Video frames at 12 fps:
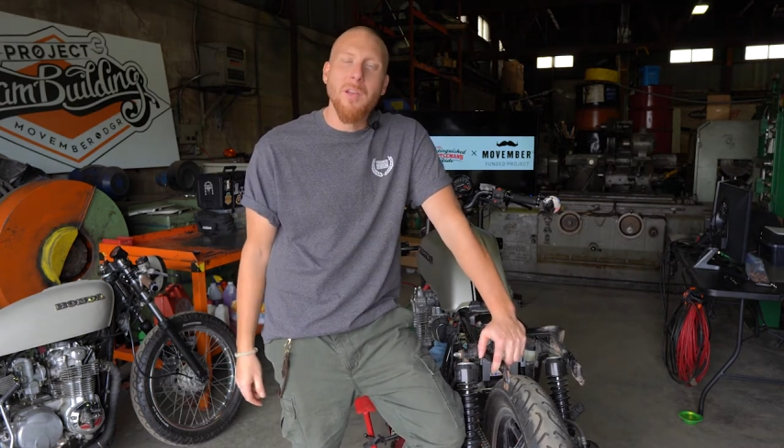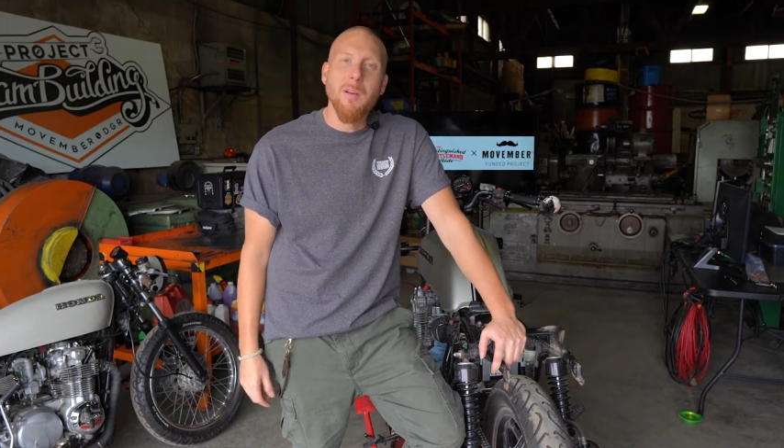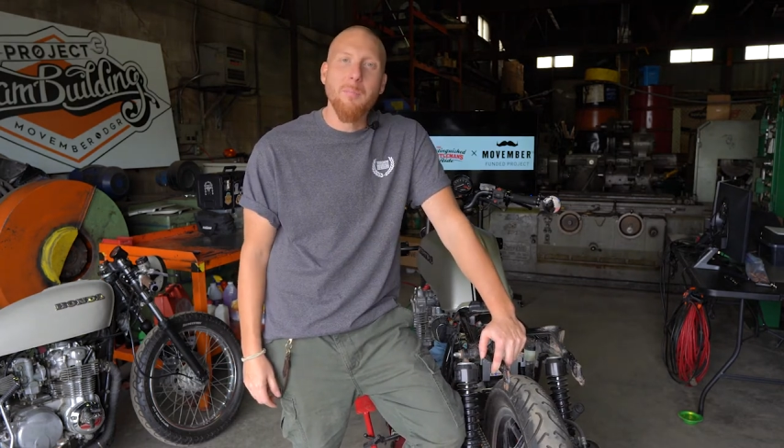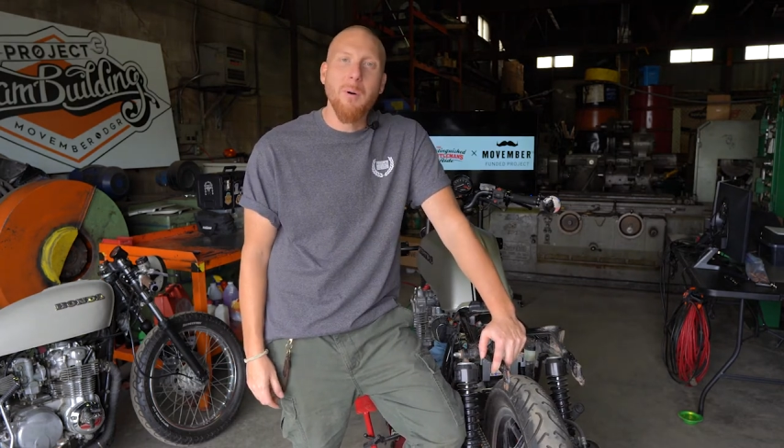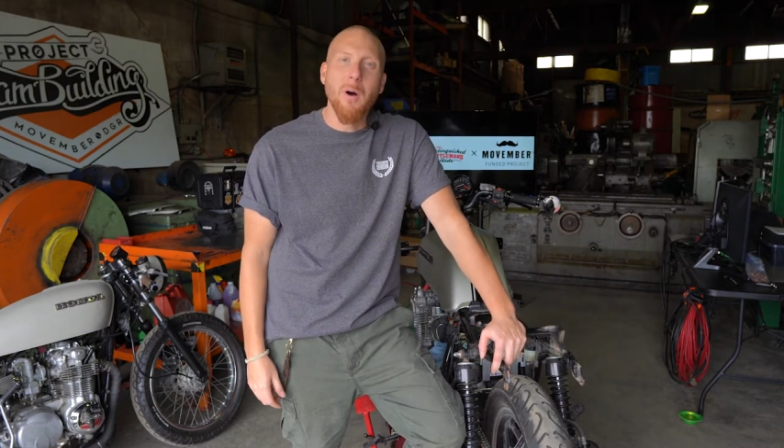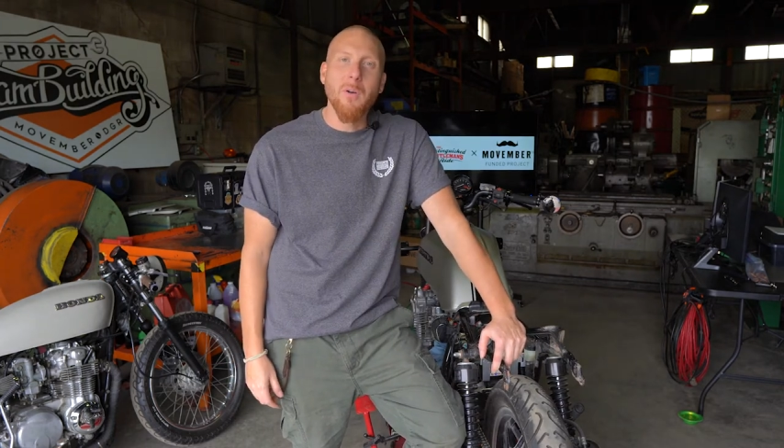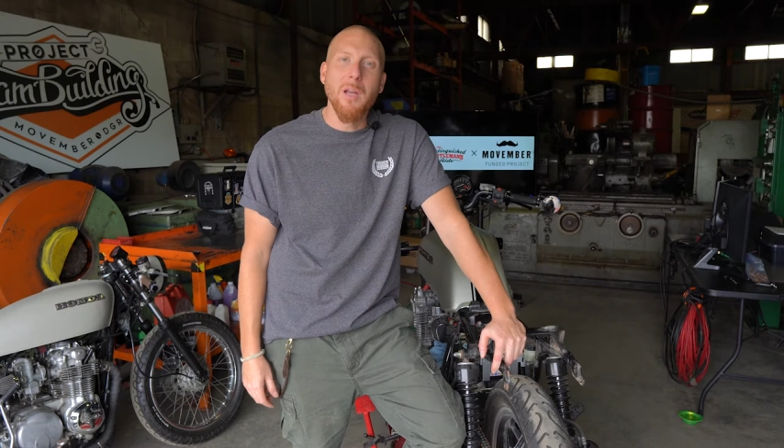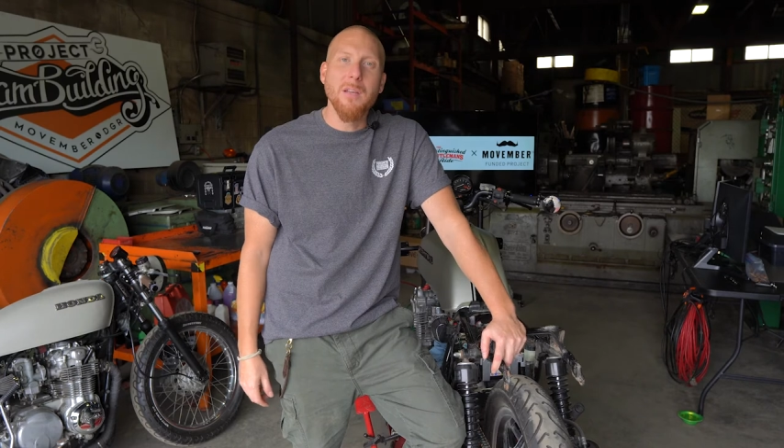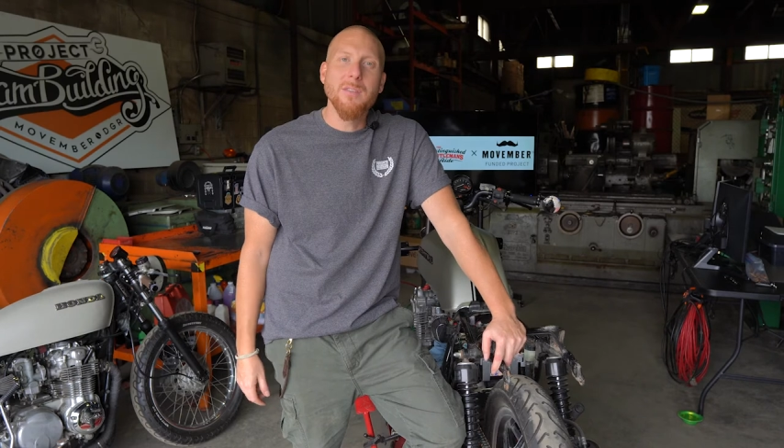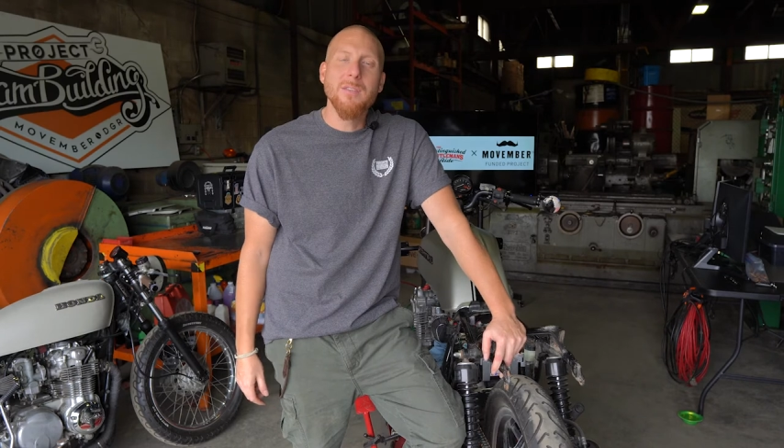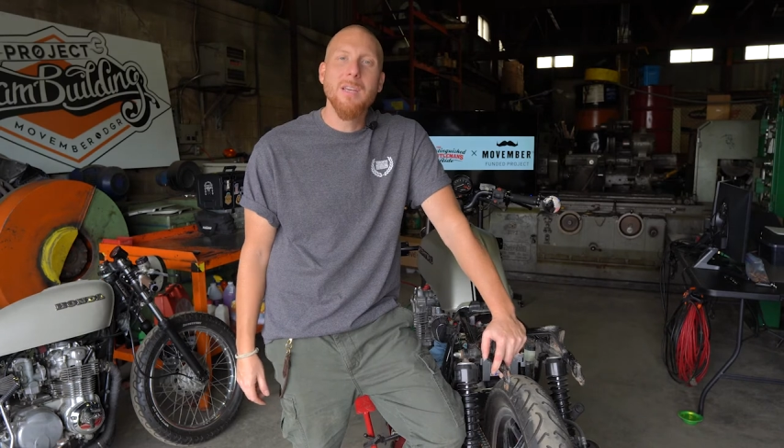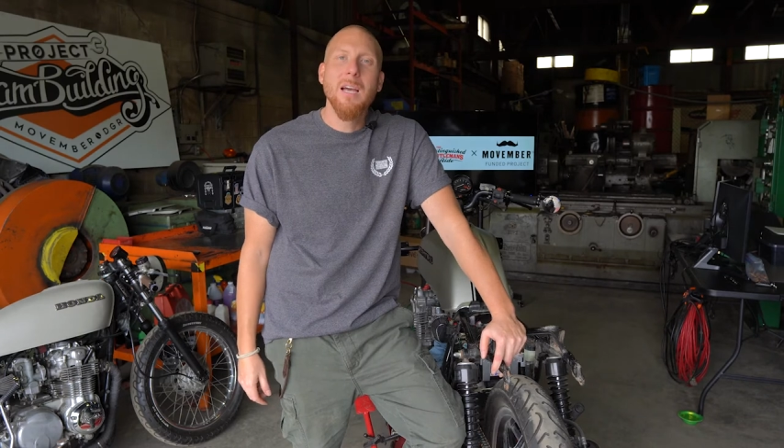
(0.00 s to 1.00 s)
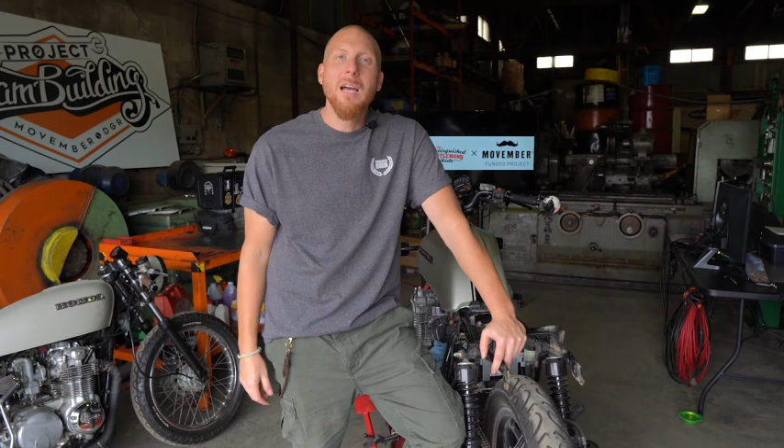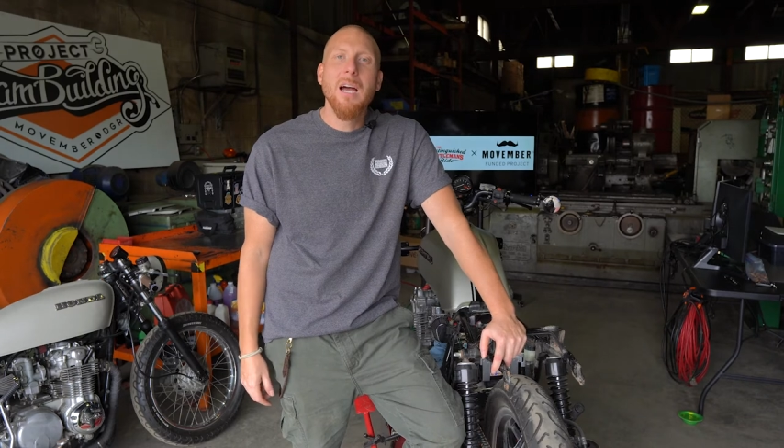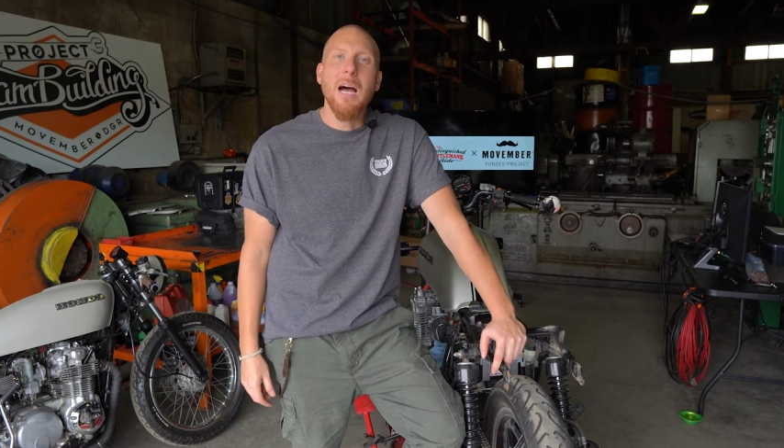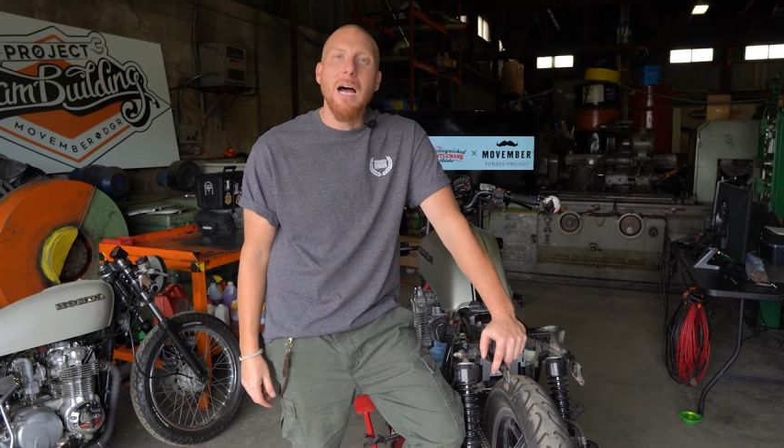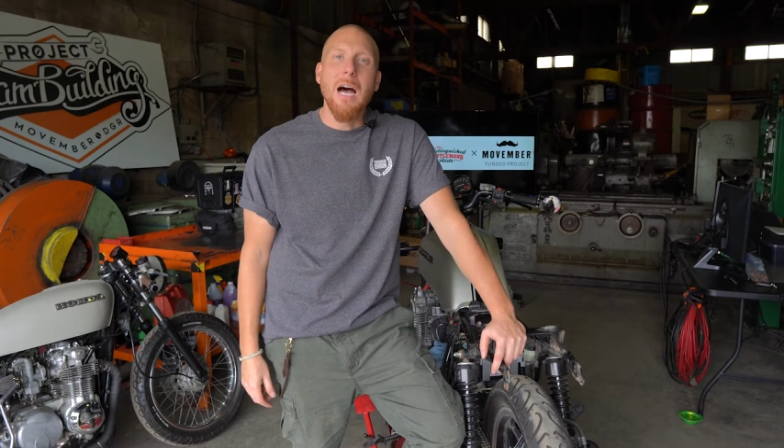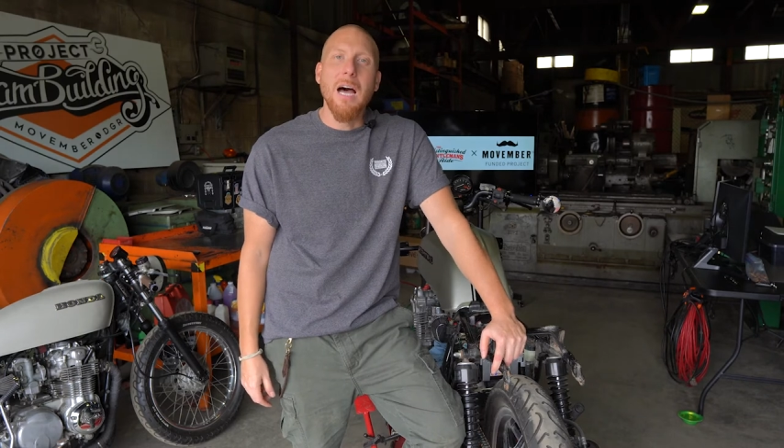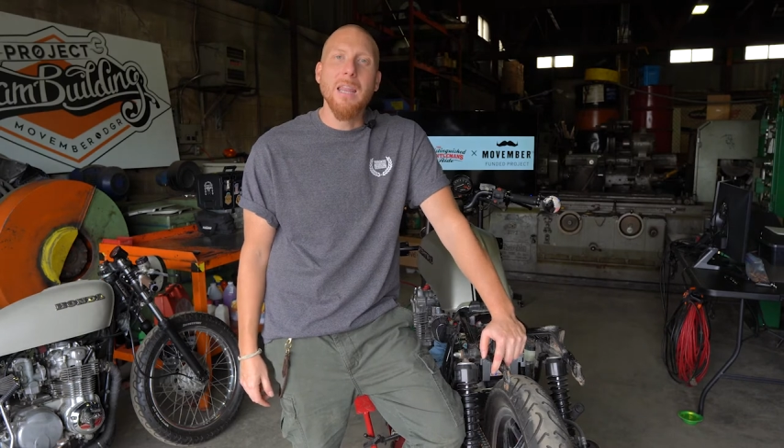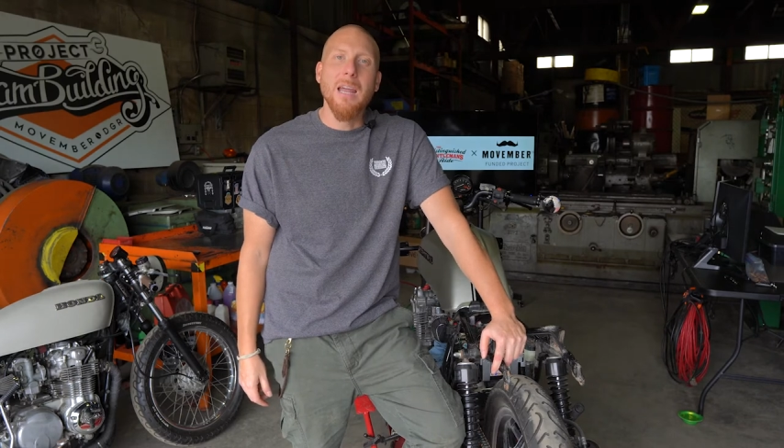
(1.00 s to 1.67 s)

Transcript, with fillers: the components uh,